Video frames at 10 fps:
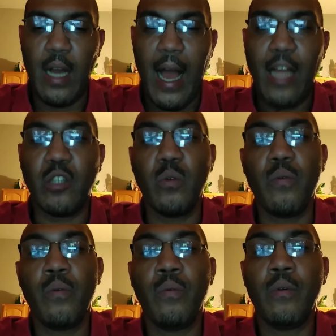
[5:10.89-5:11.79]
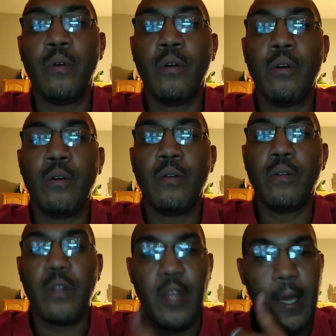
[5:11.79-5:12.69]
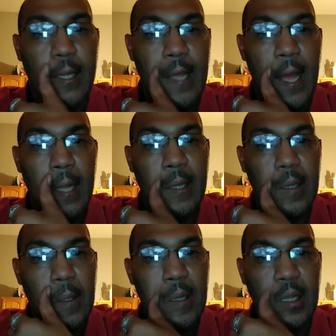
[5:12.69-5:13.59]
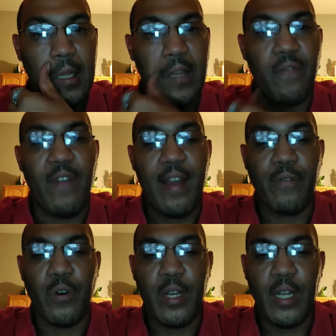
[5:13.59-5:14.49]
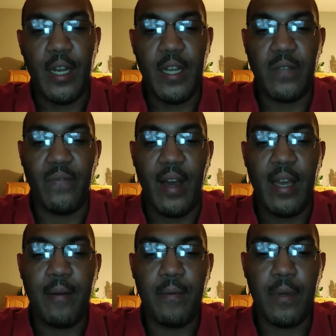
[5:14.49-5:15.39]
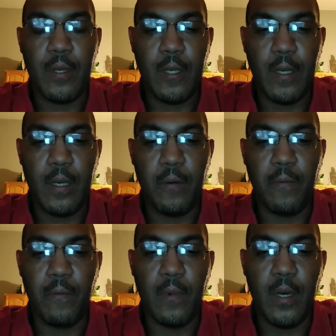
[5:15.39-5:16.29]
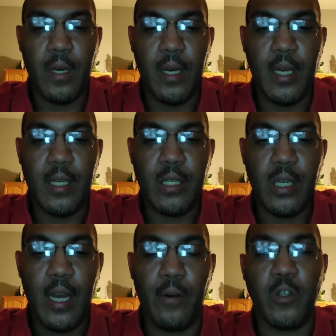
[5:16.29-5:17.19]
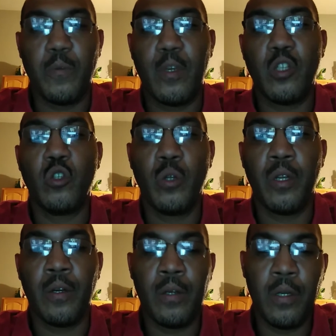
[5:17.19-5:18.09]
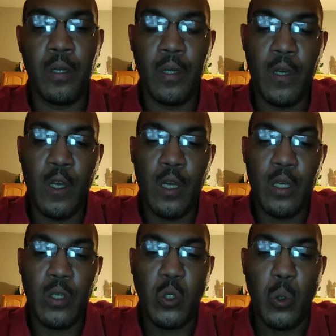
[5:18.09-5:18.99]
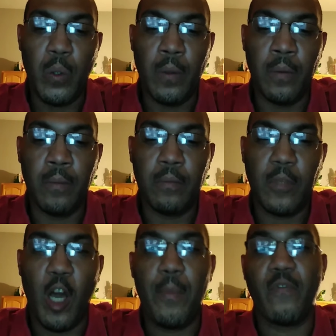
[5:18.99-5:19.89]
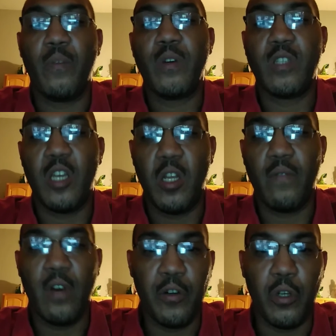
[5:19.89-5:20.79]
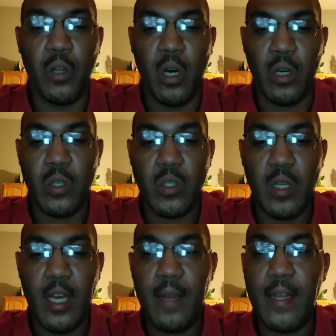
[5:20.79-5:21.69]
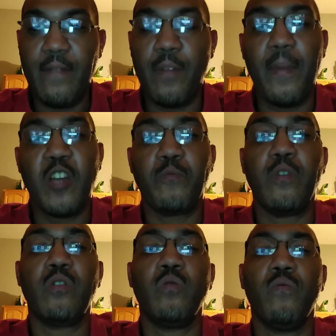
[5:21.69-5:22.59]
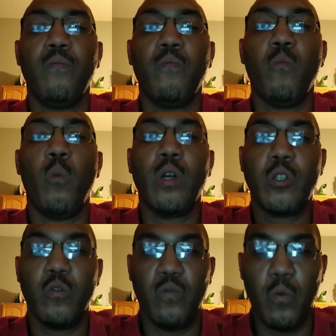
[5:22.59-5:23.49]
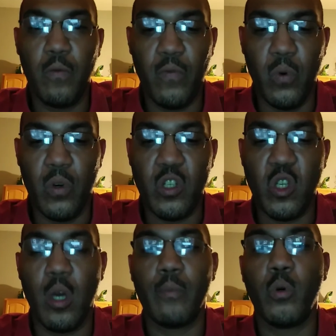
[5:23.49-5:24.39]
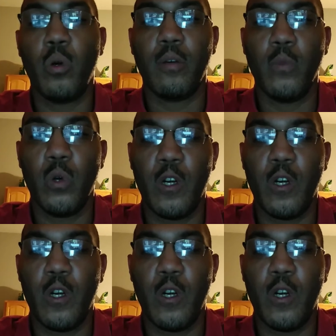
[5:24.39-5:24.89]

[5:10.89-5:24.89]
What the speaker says: I do think that the favorite in this fight is Spence Jr. So coming from a city of underdogs, it even makes me to want to root for Sean Porter more.